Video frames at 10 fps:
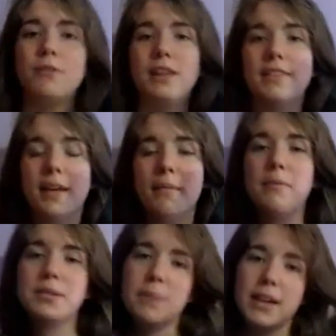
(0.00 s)
them and
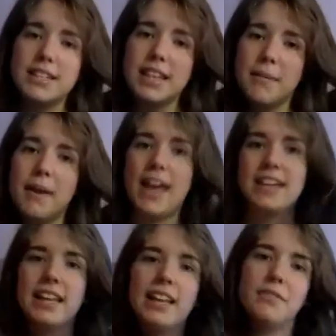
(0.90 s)
respond to them, and I
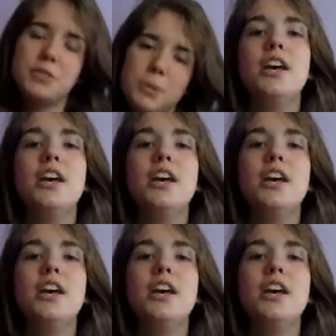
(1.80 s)
love doing that.